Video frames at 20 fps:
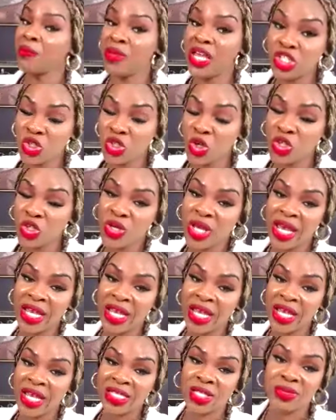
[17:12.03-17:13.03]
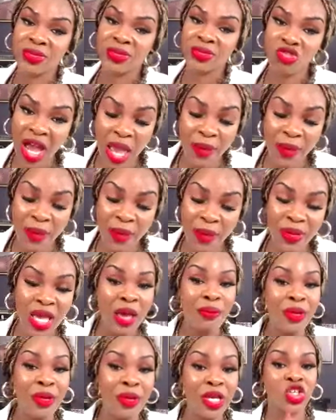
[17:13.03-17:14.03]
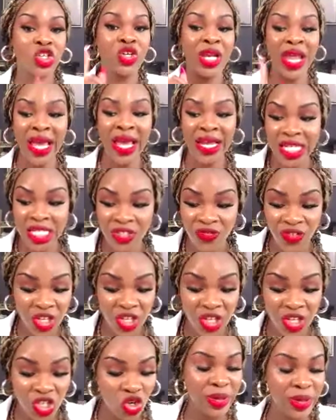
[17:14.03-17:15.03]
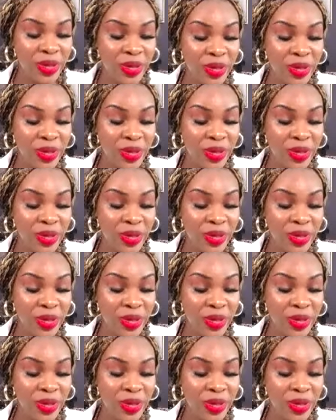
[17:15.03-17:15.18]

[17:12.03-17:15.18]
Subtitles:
Make sure you guys subscribe. Make sure you like this video.